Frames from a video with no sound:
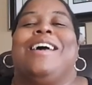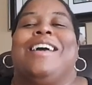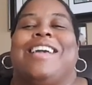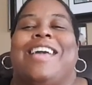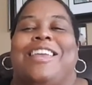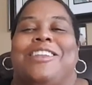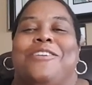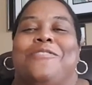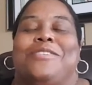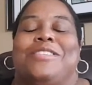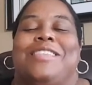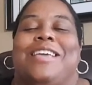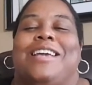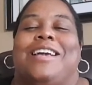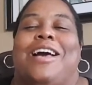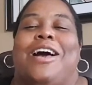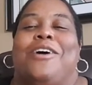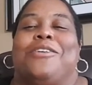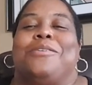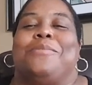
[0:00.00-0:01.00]
Got everything
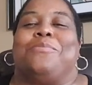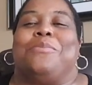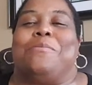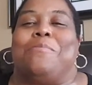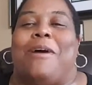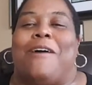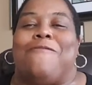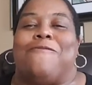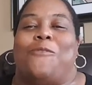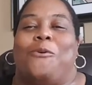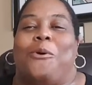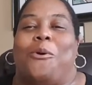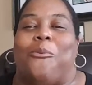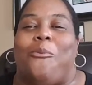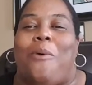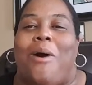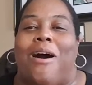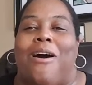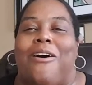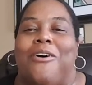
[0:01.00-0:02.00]
caught up in my four
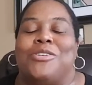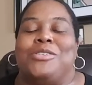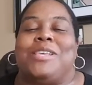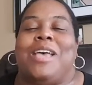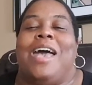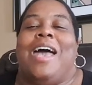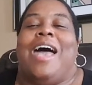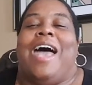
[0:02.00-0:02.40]
walls.